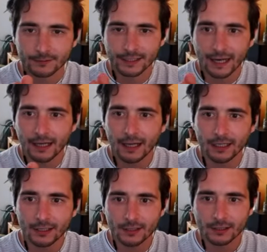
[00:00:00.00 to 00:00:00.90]

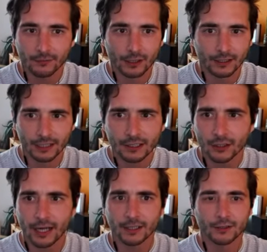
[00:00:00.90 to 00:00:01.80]
decades of the
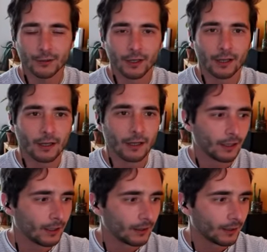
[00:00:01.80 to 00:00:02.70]
internet,
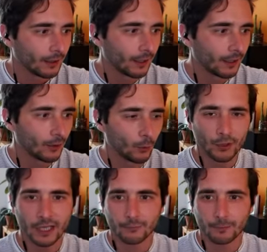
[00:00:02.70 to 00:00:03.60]
we
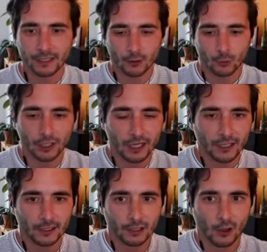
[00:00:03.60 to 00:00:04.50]
have been
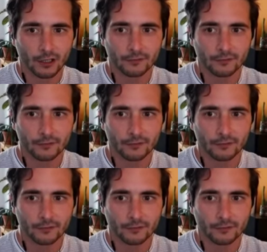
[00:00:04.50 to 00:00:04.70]
creating a lot of